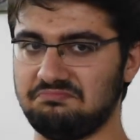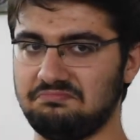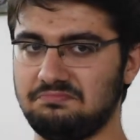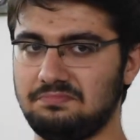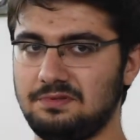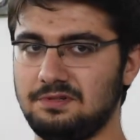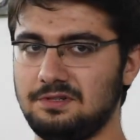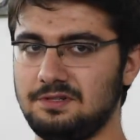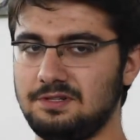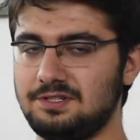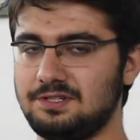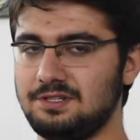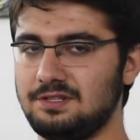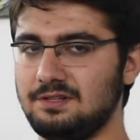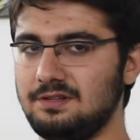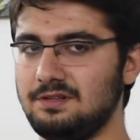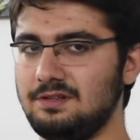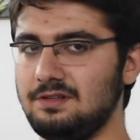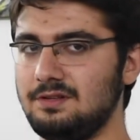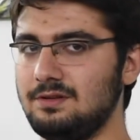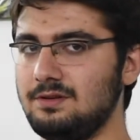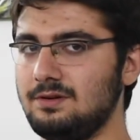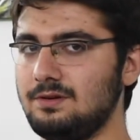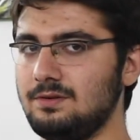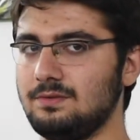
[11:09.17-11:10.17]
Personally,
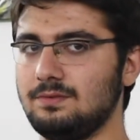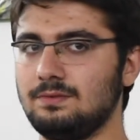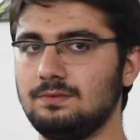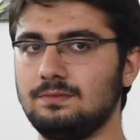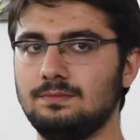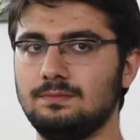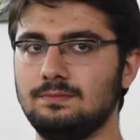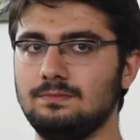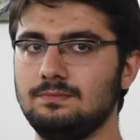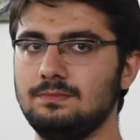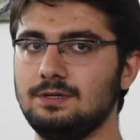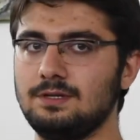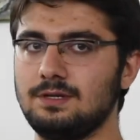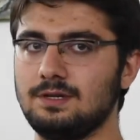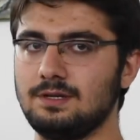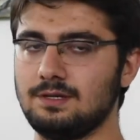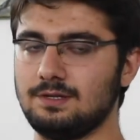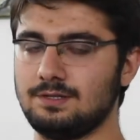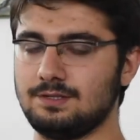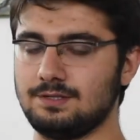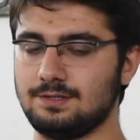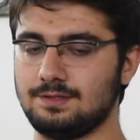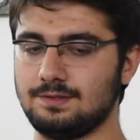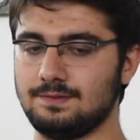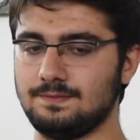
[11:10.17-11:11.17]
no,
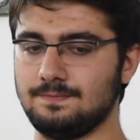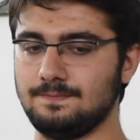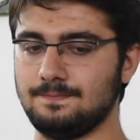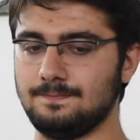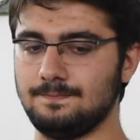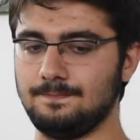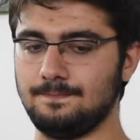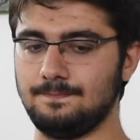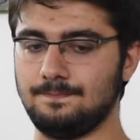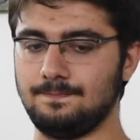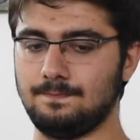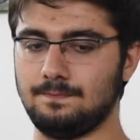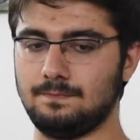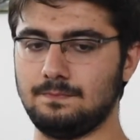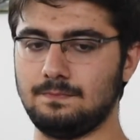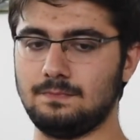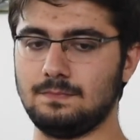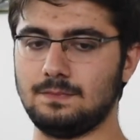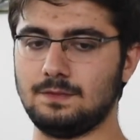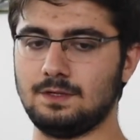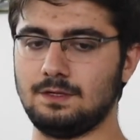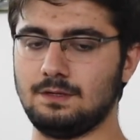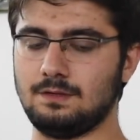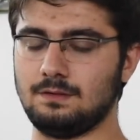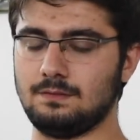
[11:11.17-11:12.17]
because
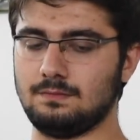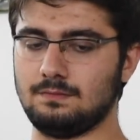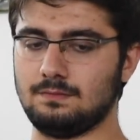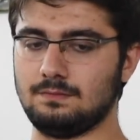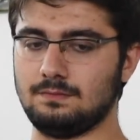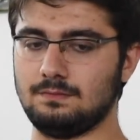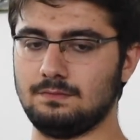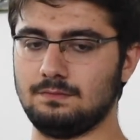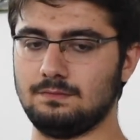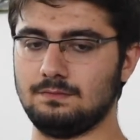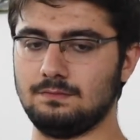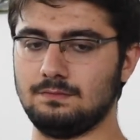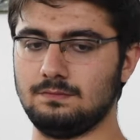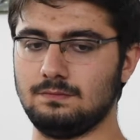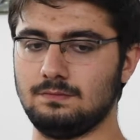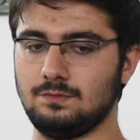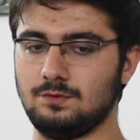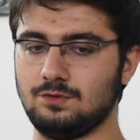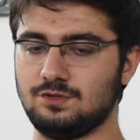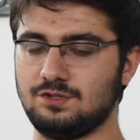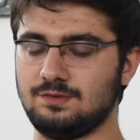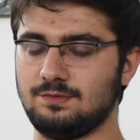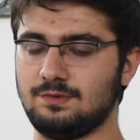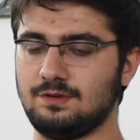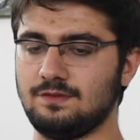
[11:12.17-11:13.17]
um,
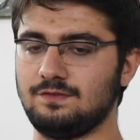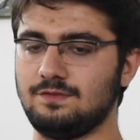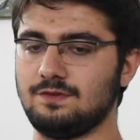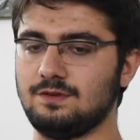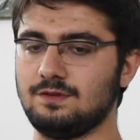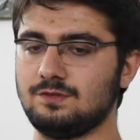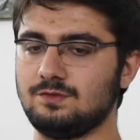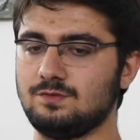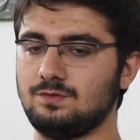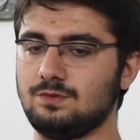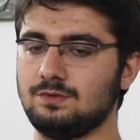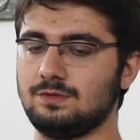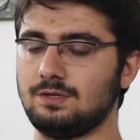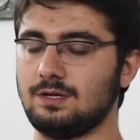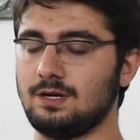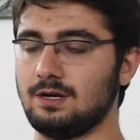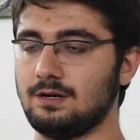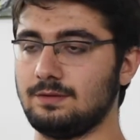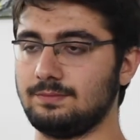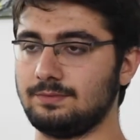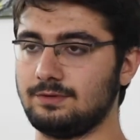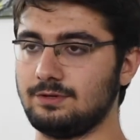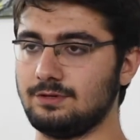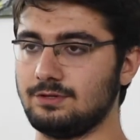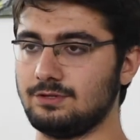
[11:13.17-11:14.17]
most of my friends were
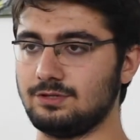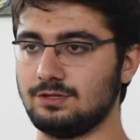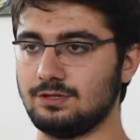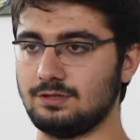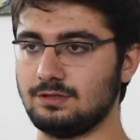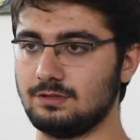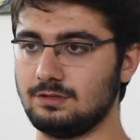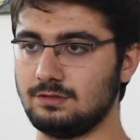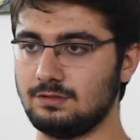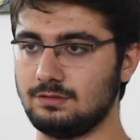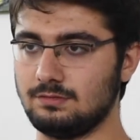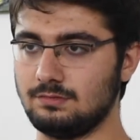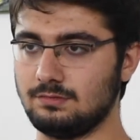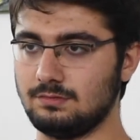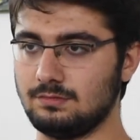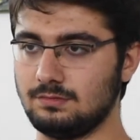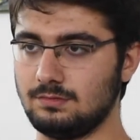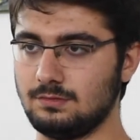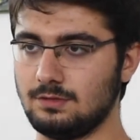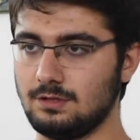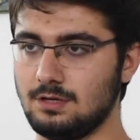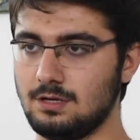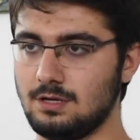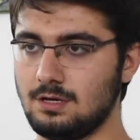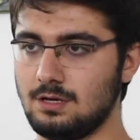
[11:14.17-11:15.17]
Arab Christians.
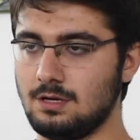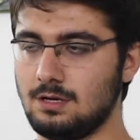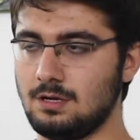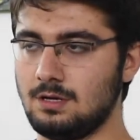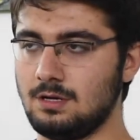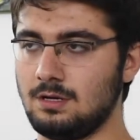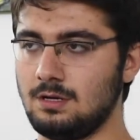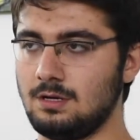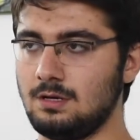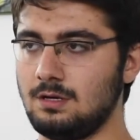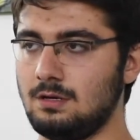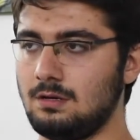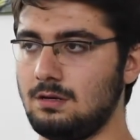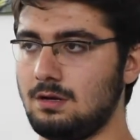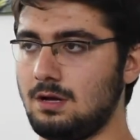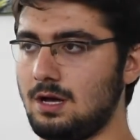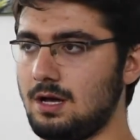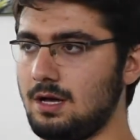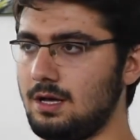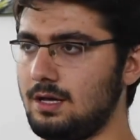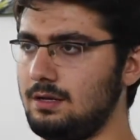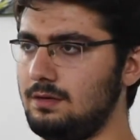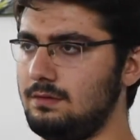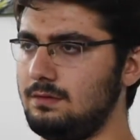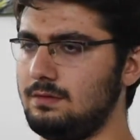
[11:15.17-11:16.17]
I
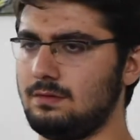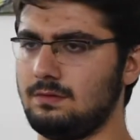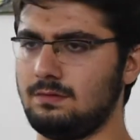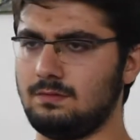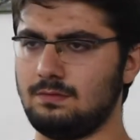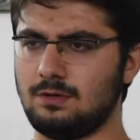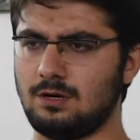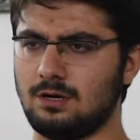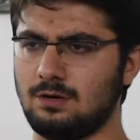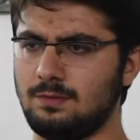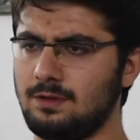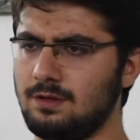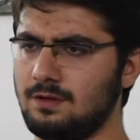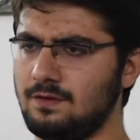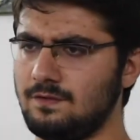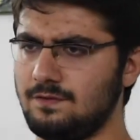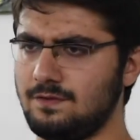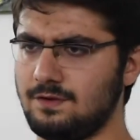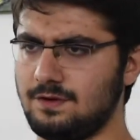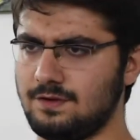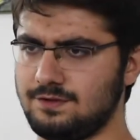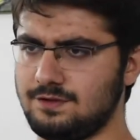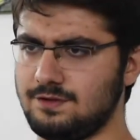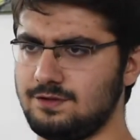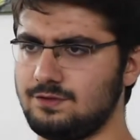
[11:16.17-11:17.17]
had Armenian
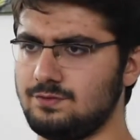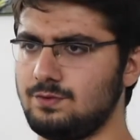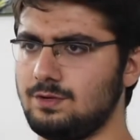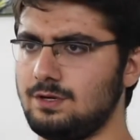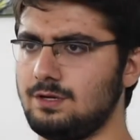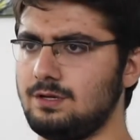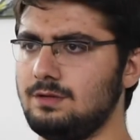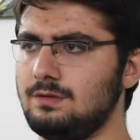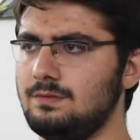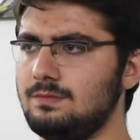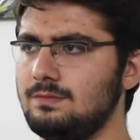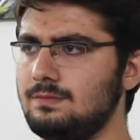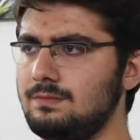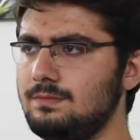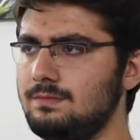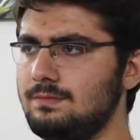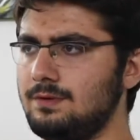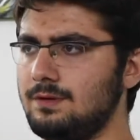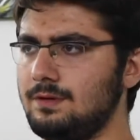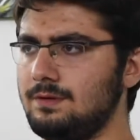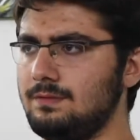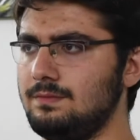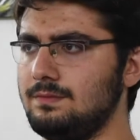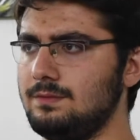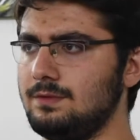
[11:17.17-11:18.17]
friends as well,
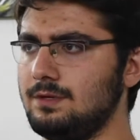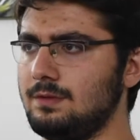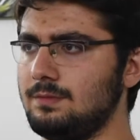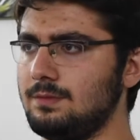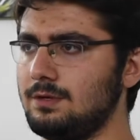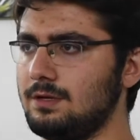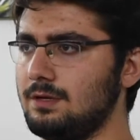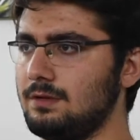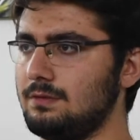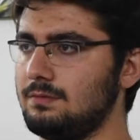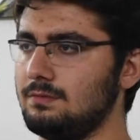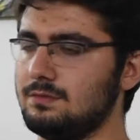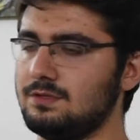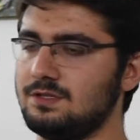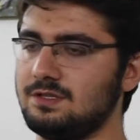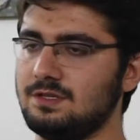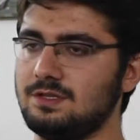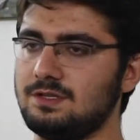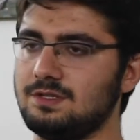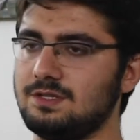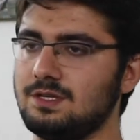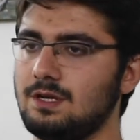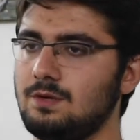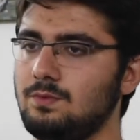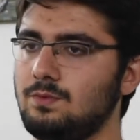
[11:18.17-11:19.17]
but I mean,
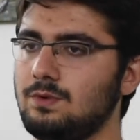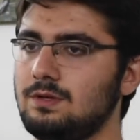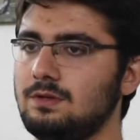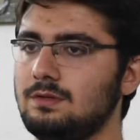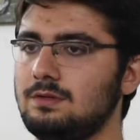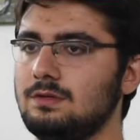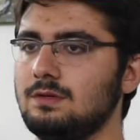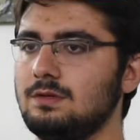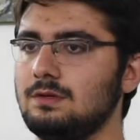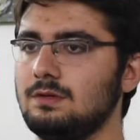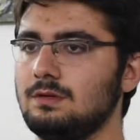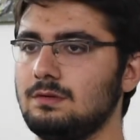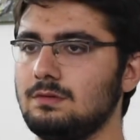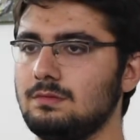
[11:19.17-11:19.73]
since I went to